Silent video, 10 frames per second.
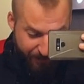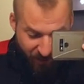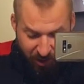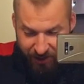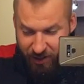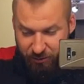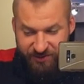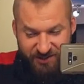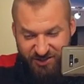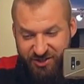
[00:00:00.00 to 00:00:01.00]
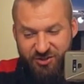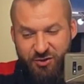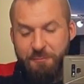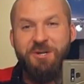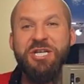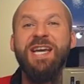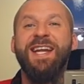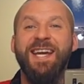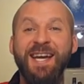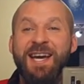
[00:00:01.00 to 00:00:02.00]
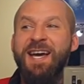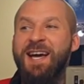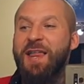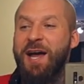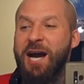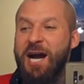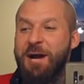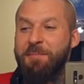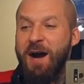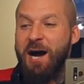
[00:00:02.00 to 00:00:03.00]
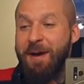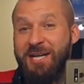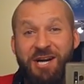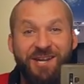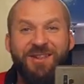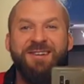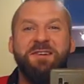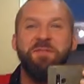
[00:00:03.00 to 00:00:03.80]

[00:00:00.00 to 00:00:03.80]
audio is just super tinny, that I'm I'm actually looking